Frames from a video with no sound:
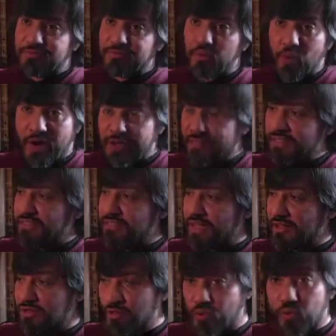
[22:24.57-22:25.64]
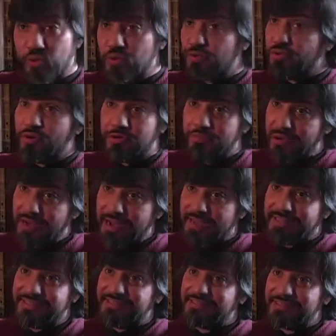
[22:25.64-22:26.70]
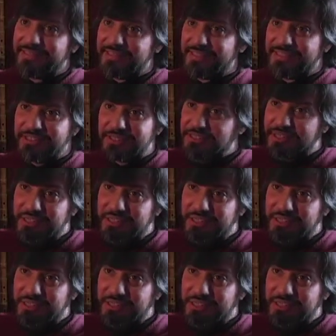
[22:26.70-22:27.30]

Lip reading: why they sound good or bad. Just